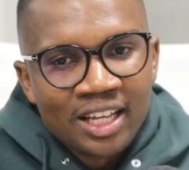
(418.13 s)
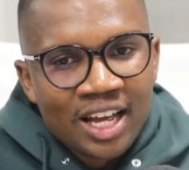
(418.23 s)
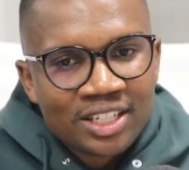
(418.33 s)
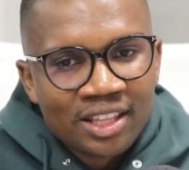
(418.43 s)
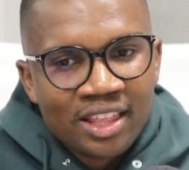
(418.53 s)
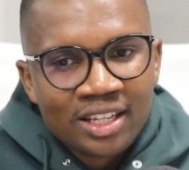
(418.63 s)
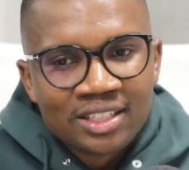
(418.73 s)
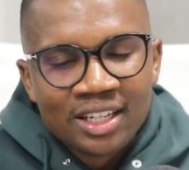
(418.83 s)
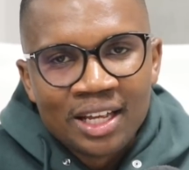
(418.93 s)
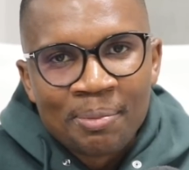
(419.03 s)
Yeah, I did
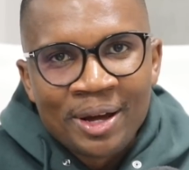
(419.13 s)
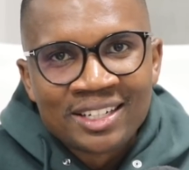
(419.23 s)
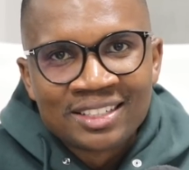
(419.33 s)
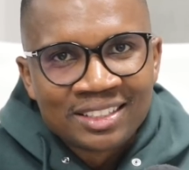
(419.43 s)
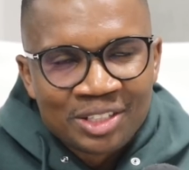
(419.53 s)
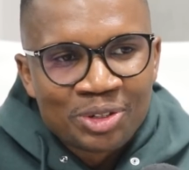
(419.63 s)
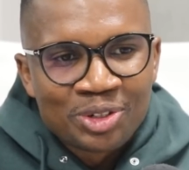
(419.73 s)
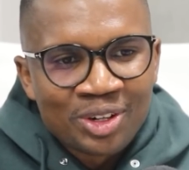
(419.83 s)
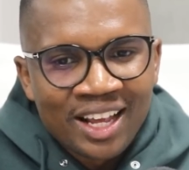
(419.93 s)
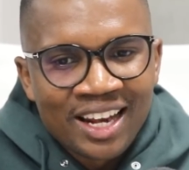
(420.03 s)
that, but
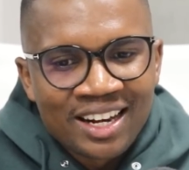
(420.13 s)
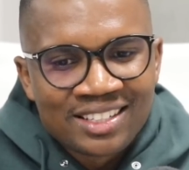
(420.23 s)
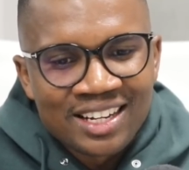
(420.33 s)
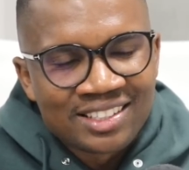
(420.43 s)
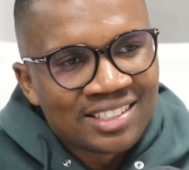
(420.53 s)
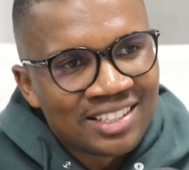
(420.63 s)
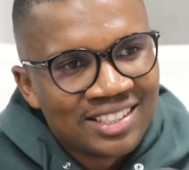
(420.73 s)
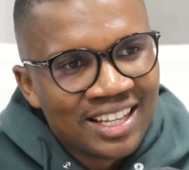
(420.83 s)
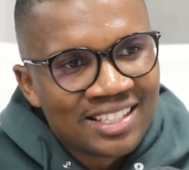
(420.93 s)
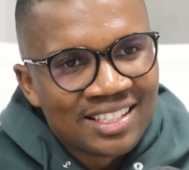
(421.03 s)
it's going to get a serious
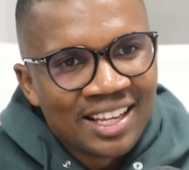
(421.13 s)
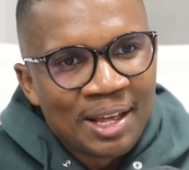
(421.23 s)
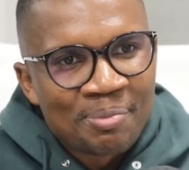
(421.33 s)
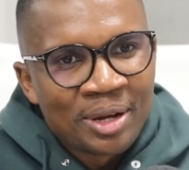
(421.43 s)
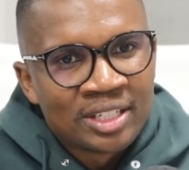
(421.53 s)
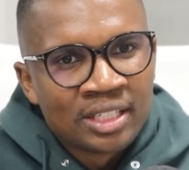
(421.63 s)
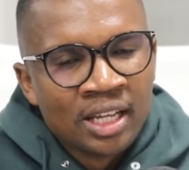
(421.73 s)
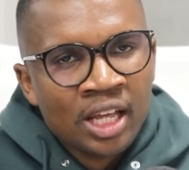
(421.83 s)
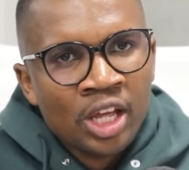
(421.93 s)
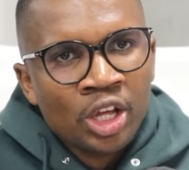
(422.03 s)
resistance. But
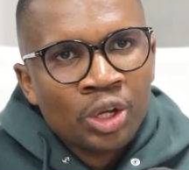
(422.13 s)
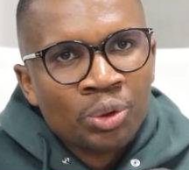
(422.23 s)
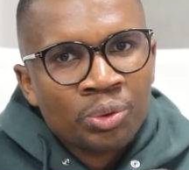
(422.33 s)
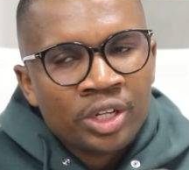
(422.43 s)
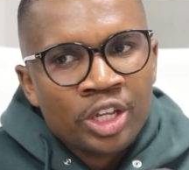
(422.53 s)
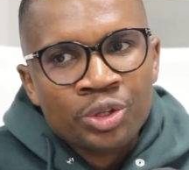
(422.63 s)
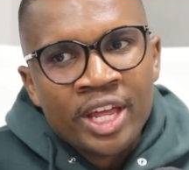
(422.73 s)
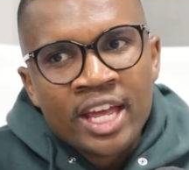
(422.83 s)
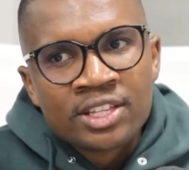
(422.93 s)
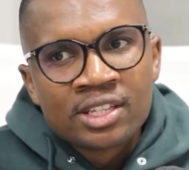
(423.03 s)
the
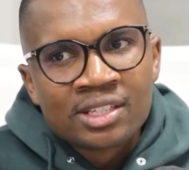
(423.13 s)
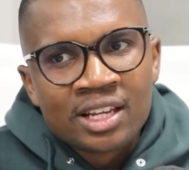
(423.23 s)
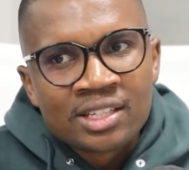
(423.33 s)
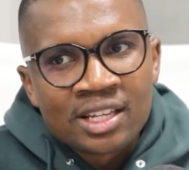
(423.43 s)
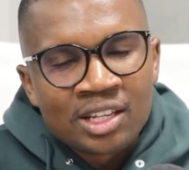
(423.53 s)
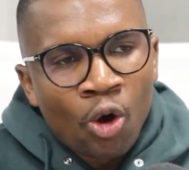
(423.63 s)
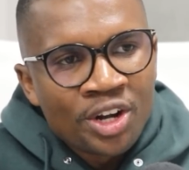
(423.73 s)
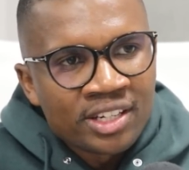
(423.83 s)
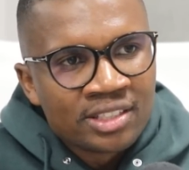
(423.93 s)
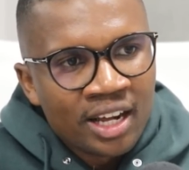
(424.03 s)
ANC is a
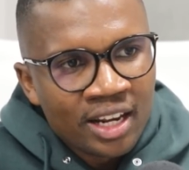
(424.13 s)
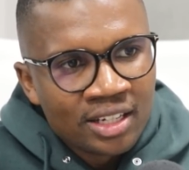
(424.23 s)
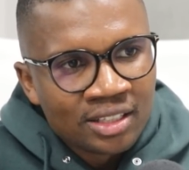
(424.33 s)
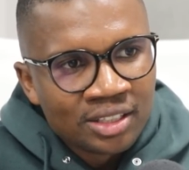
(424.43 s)
contested terrain.